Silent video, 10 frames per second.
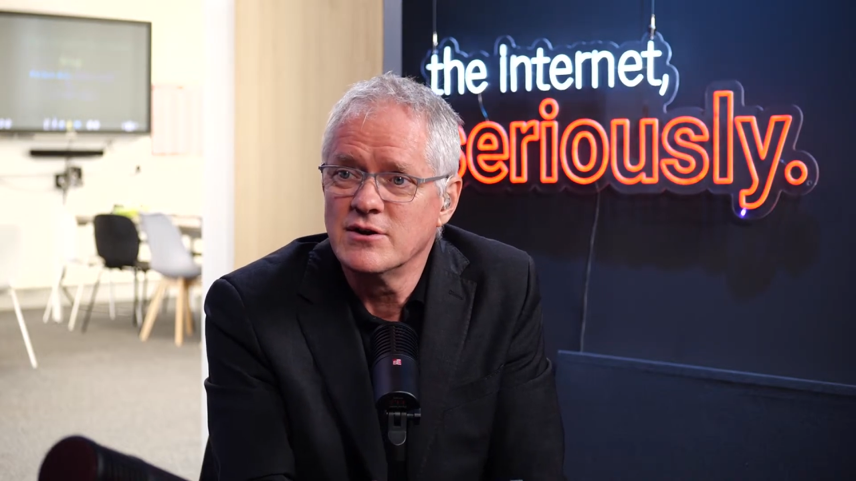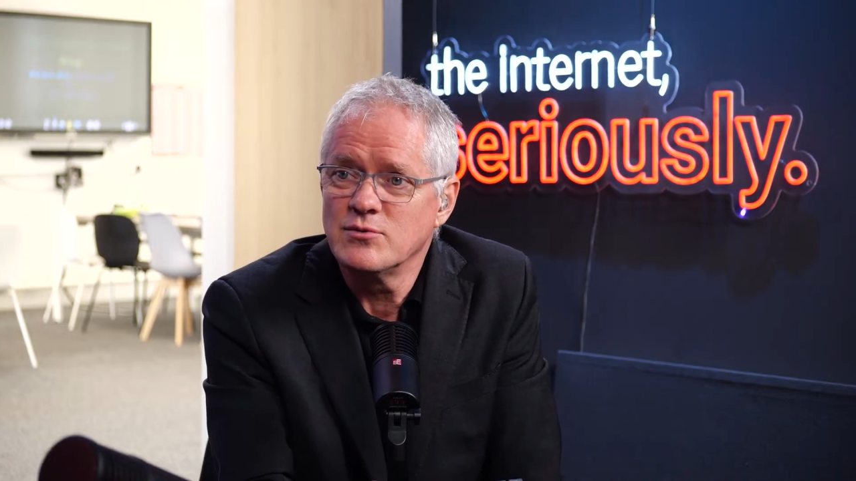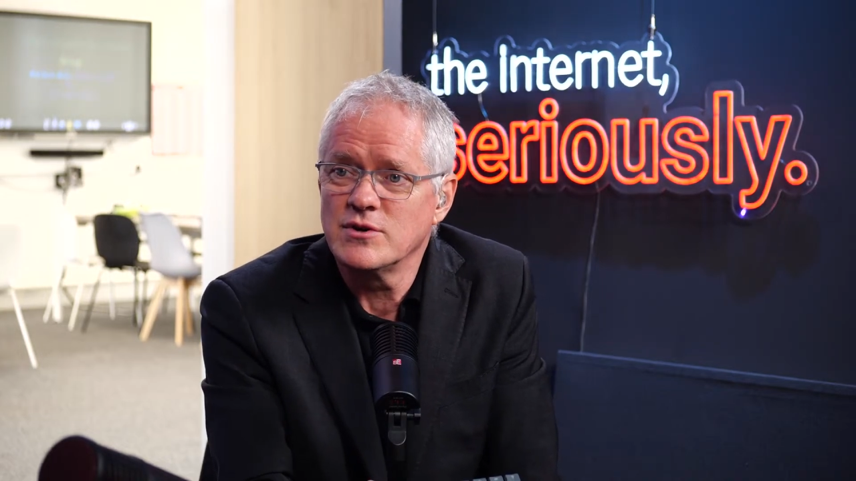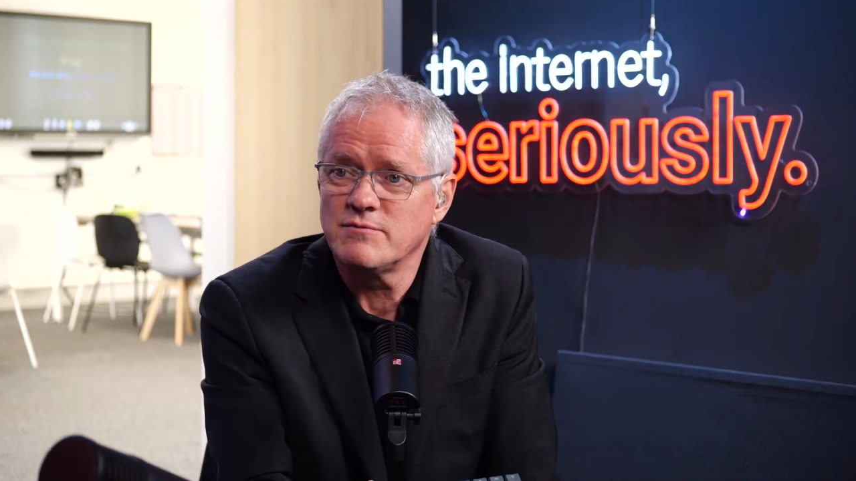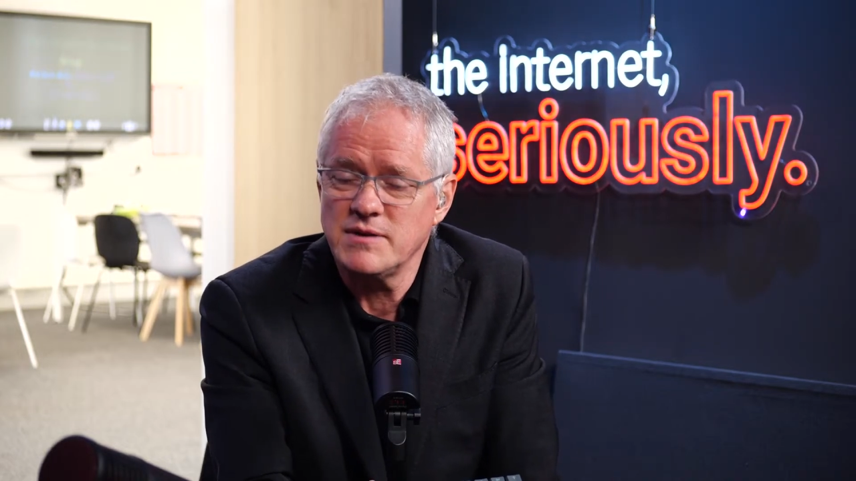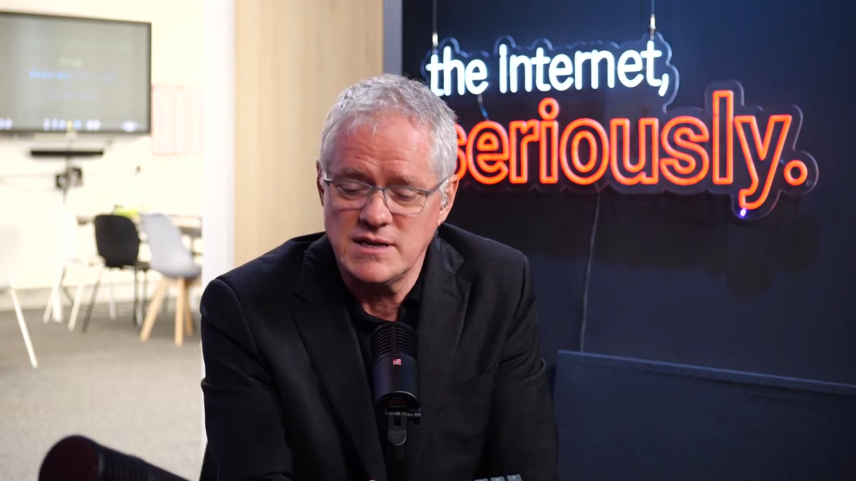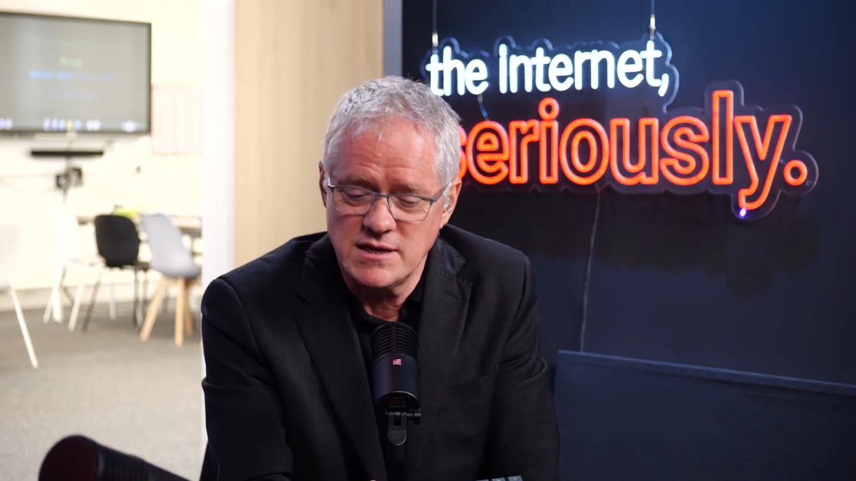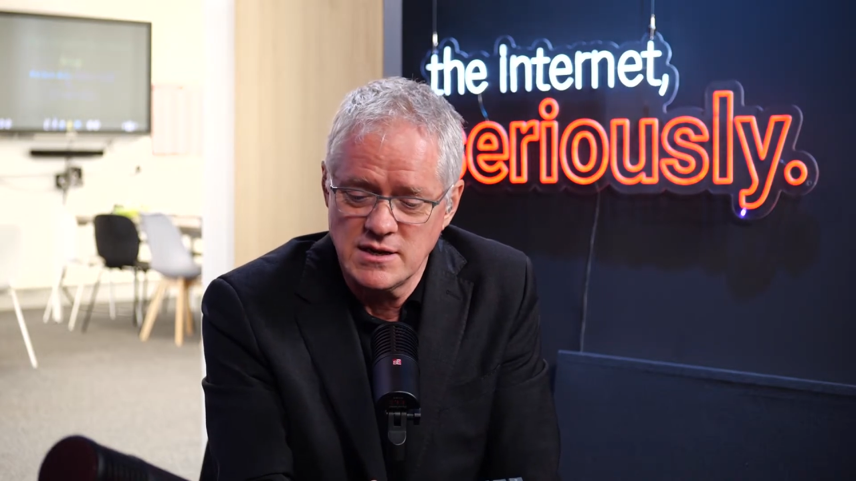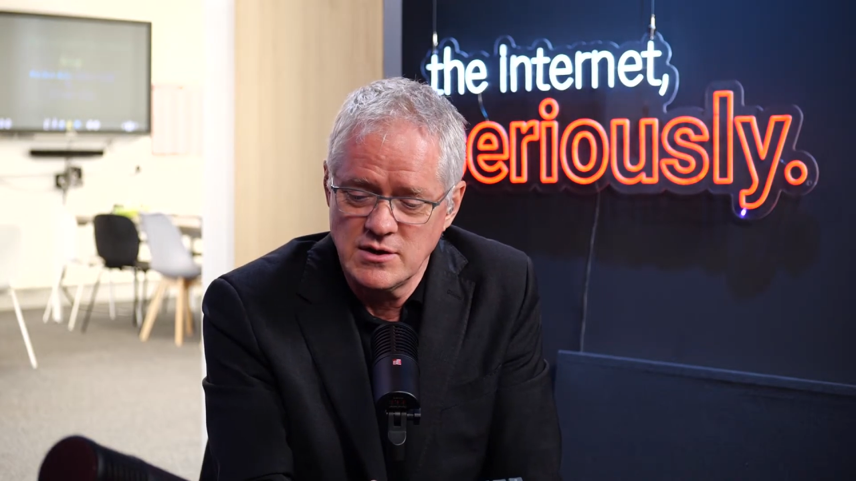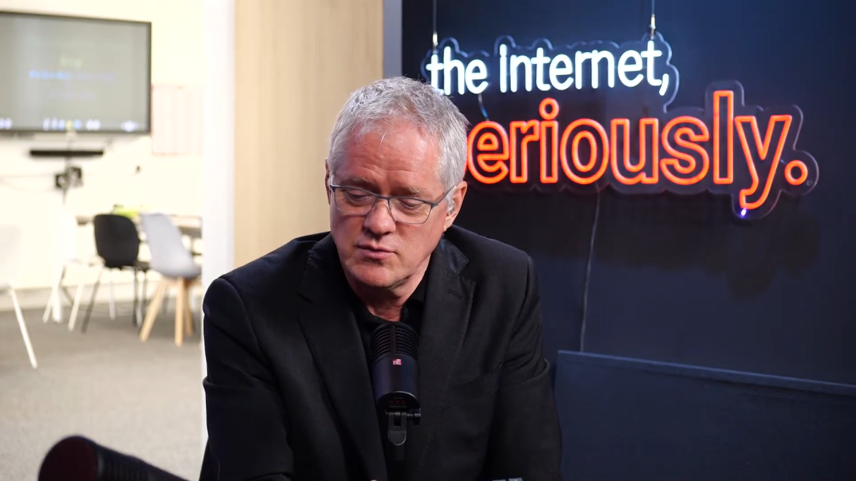would have
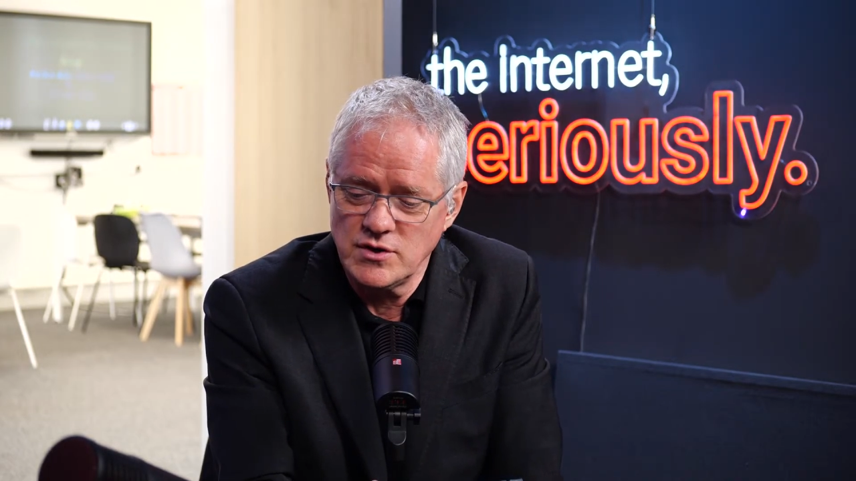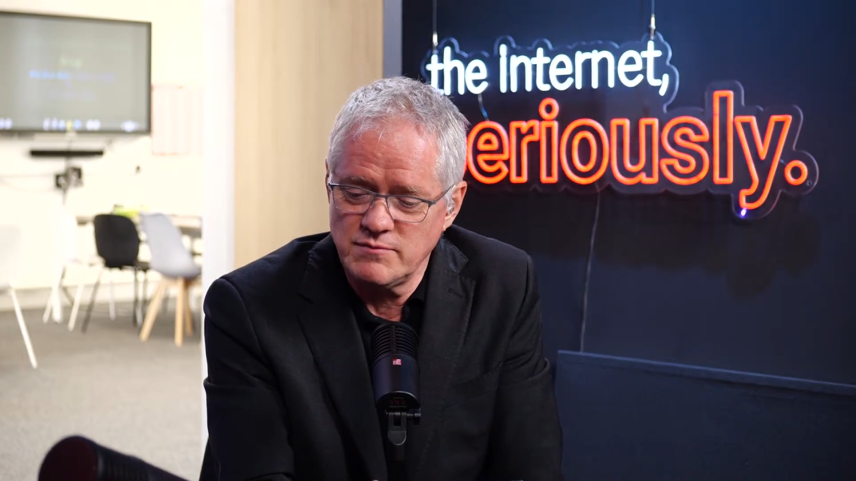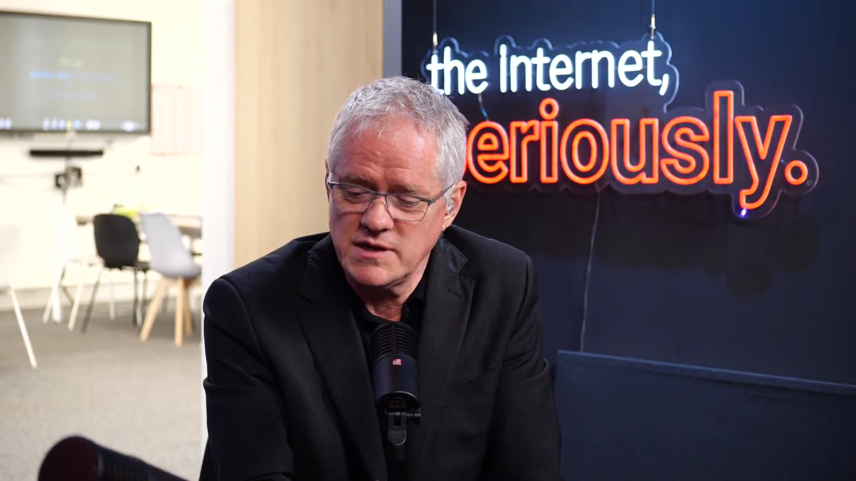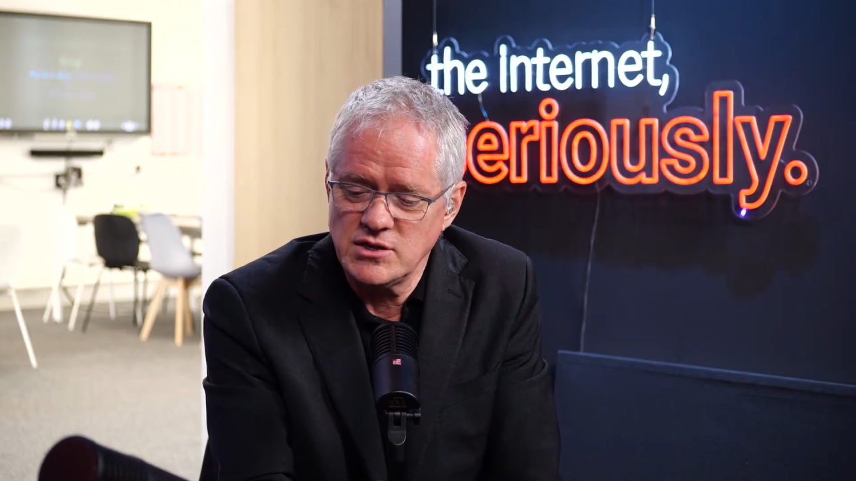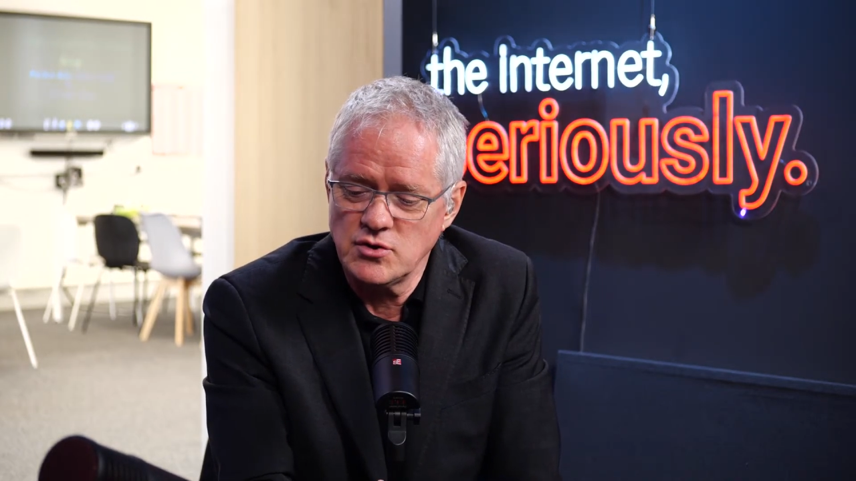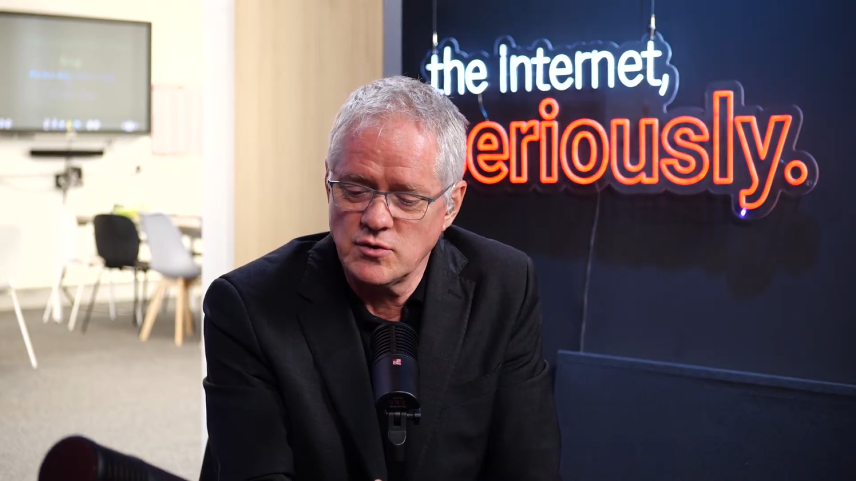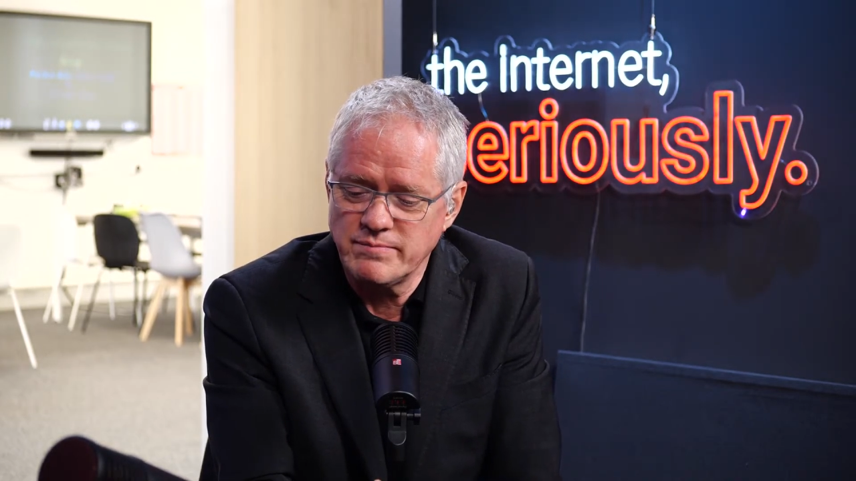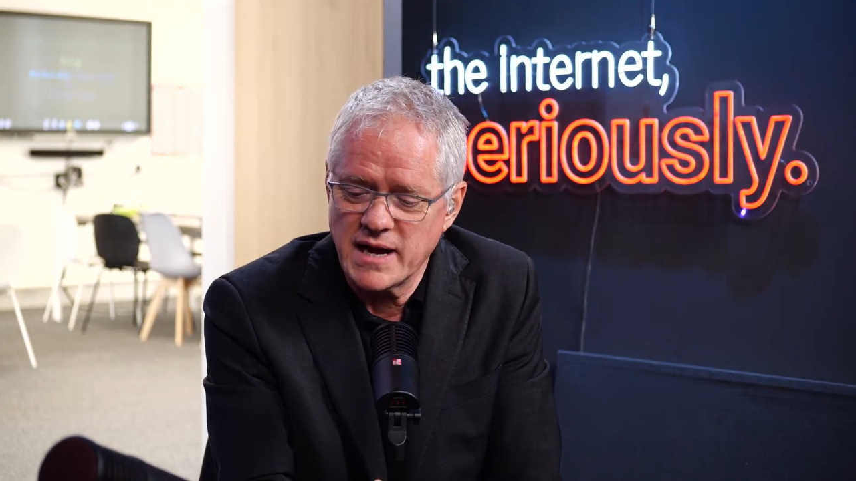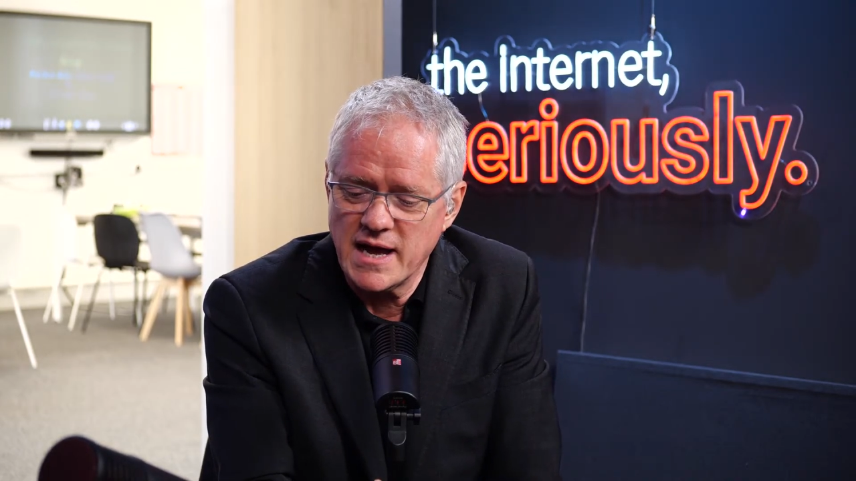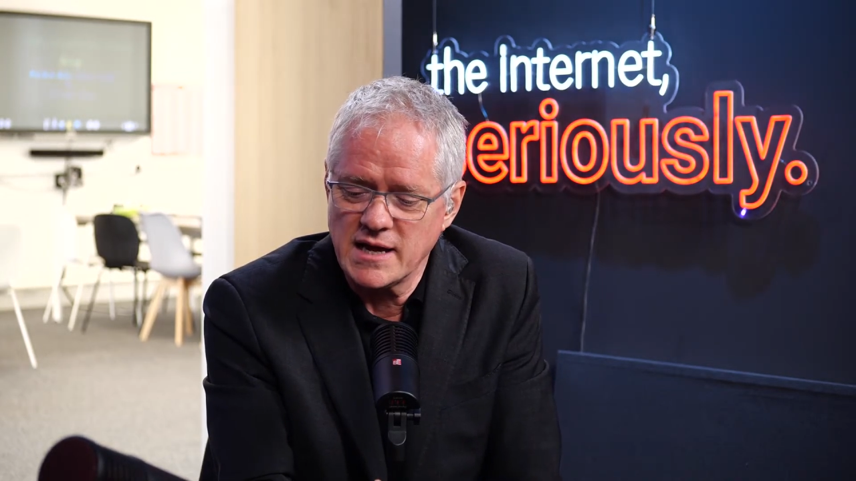been your
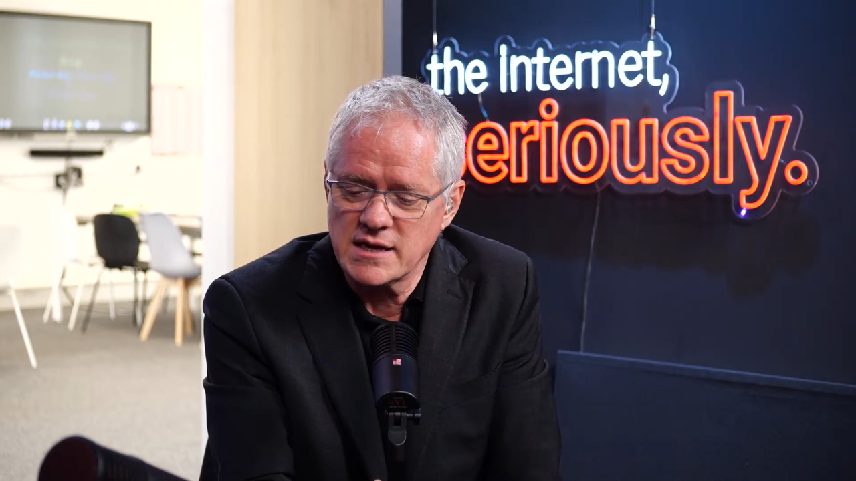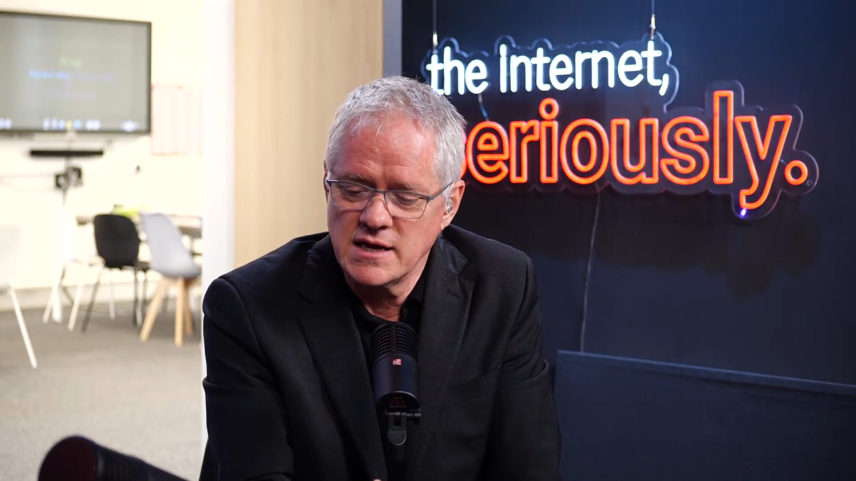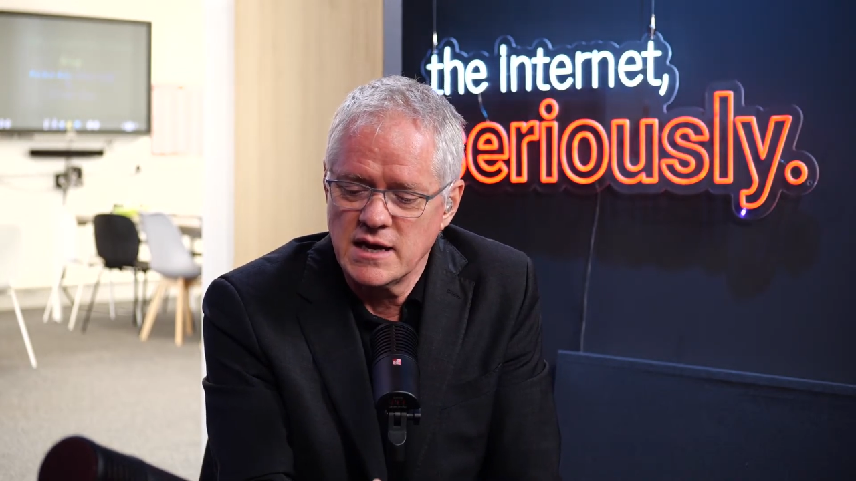bag.